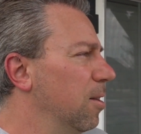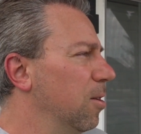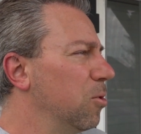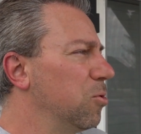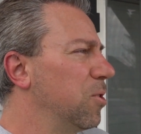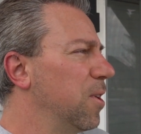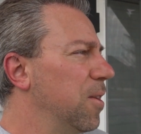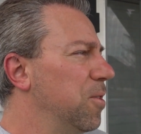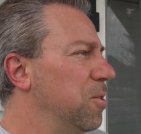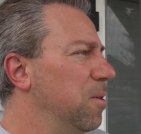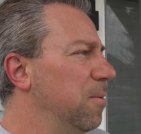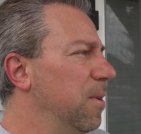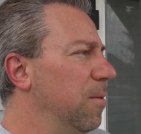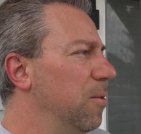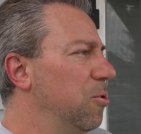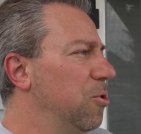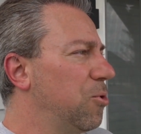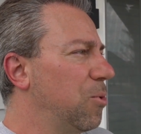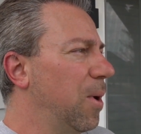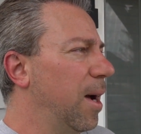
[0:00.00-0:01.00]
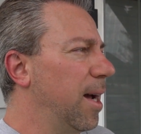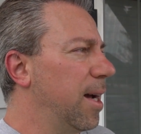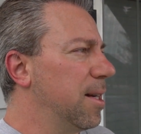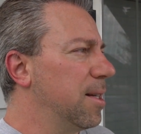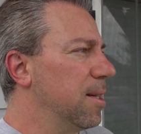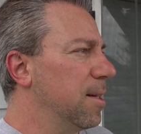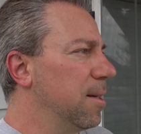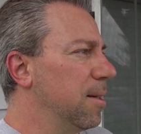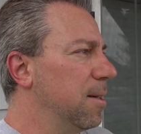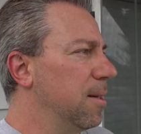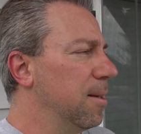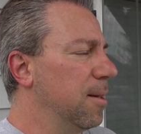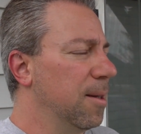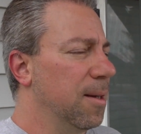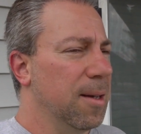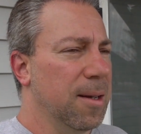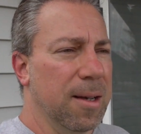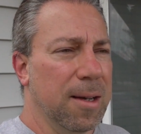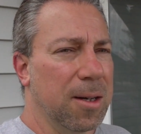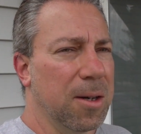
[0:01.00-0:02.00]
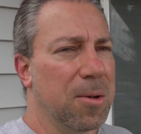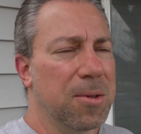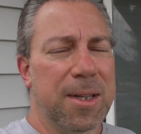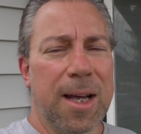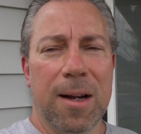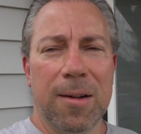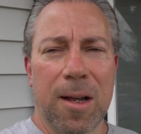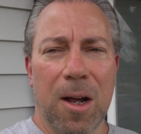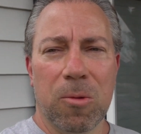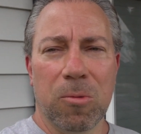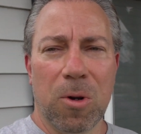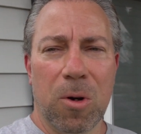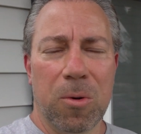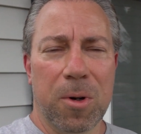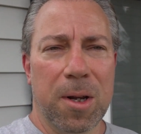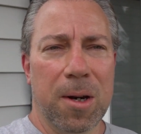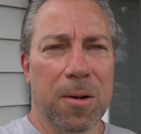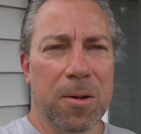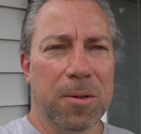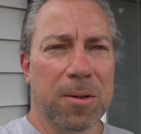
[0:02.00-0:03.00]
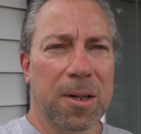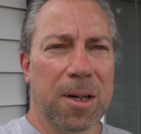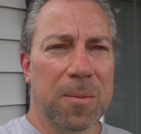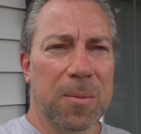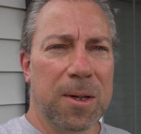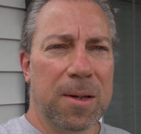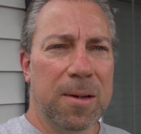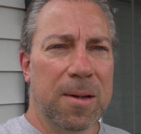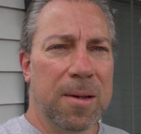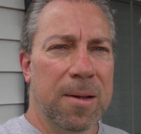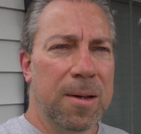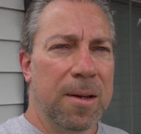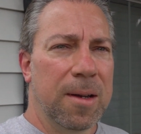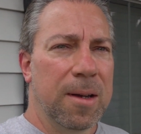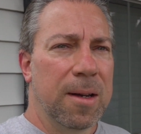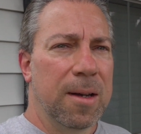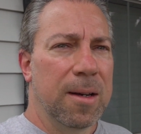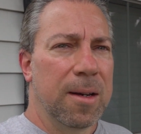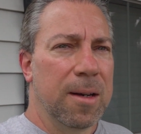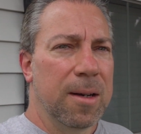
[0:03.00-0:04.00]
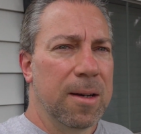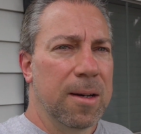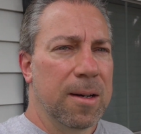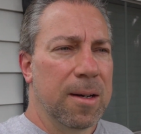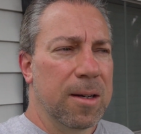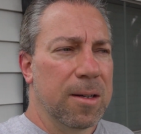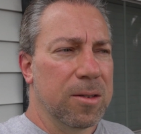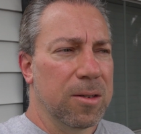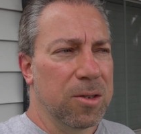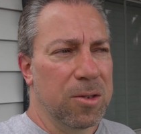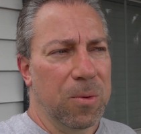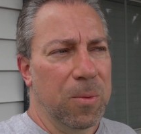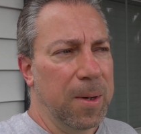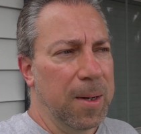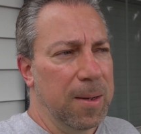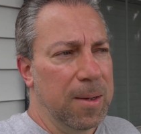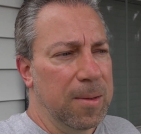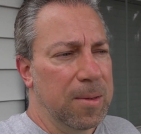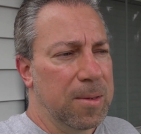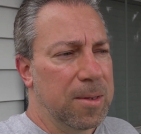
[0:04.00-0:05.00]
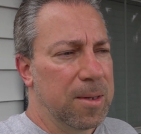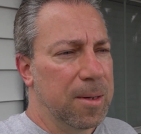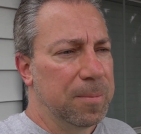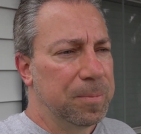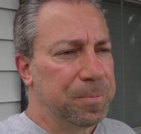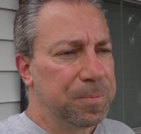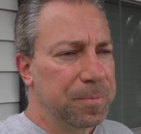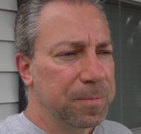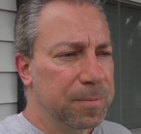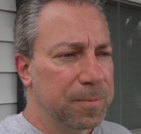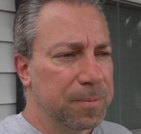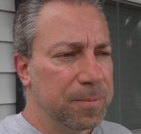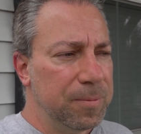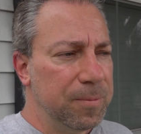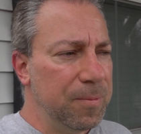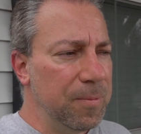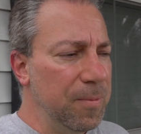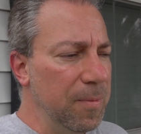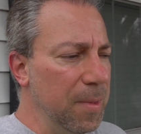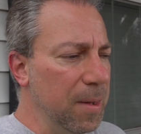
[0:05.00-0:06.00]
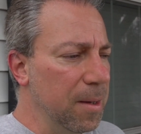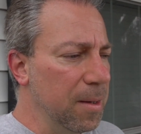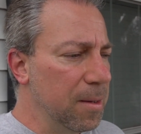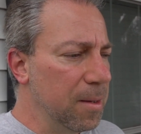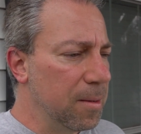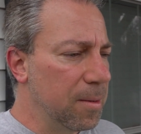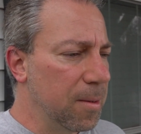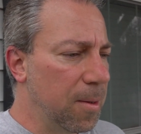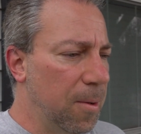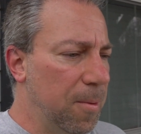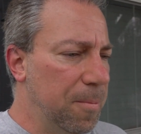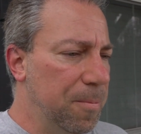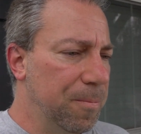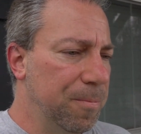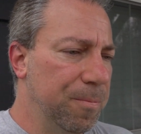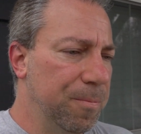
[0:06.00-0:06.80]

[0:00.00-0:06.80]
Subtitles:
sense of even trying to go down that road here, you know what I mean? It's just the way it is. So